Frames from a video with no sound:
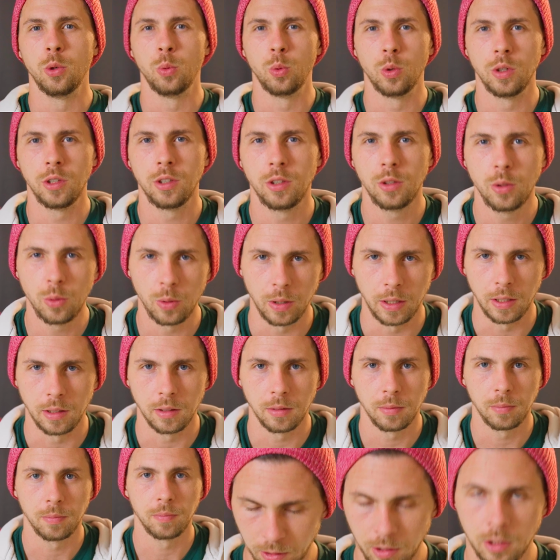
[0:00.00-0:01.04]
you would do it.
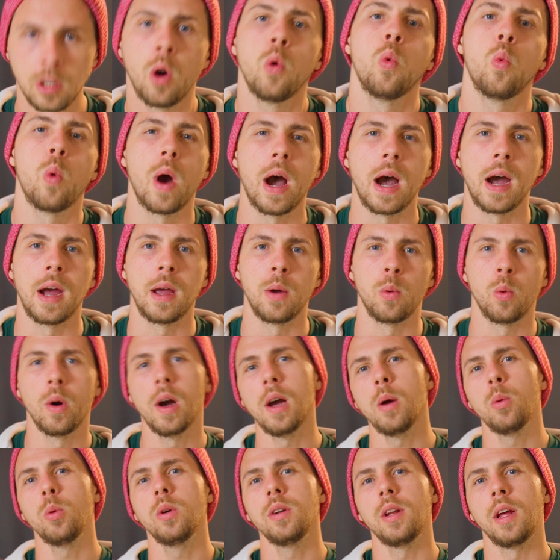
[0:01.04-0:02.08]
So why?
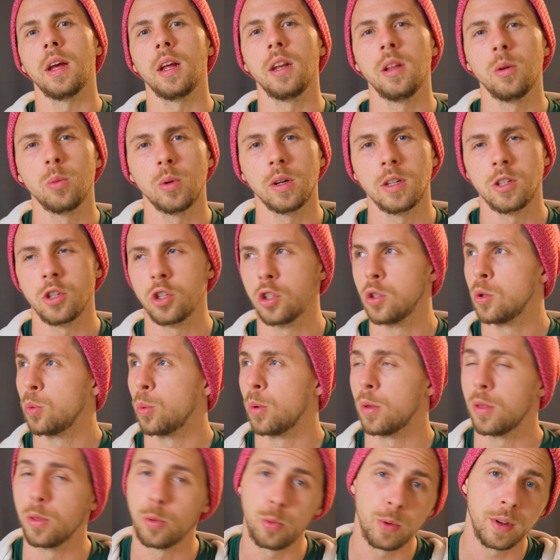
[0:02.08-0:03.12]
Why would anyone shoot
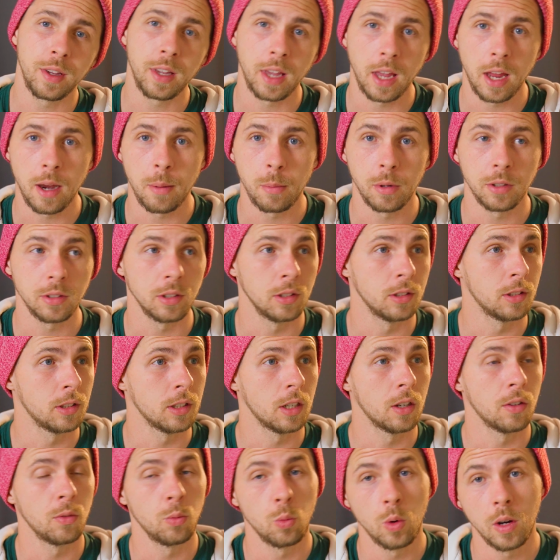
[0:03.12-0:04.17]
with three cameras
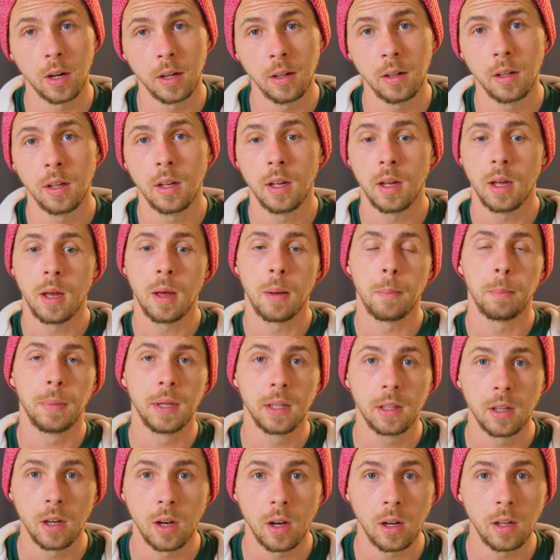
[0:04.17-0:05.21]
instead of one?
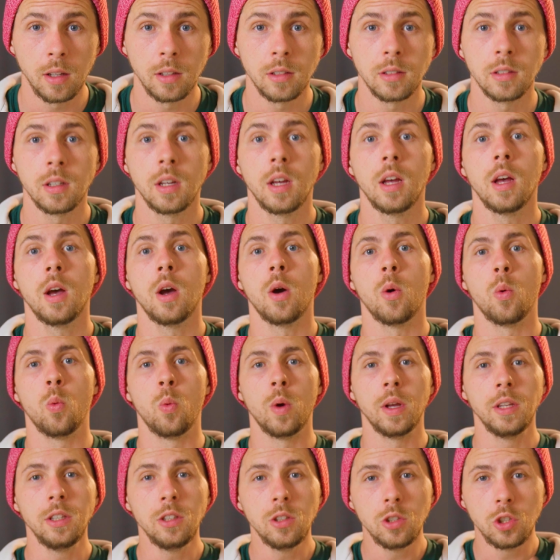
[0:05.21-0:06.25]
because
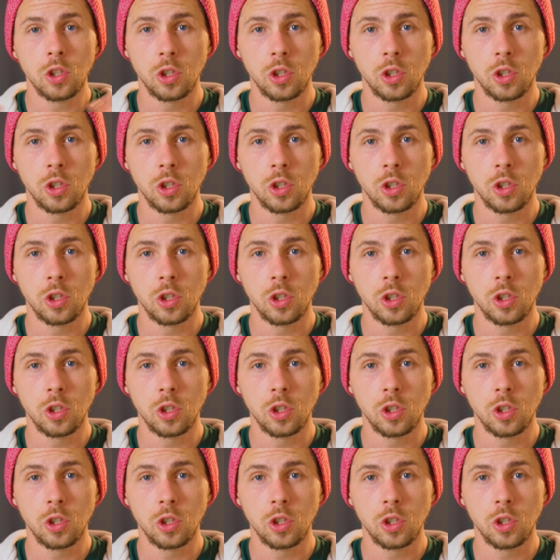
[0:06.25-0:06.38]
when you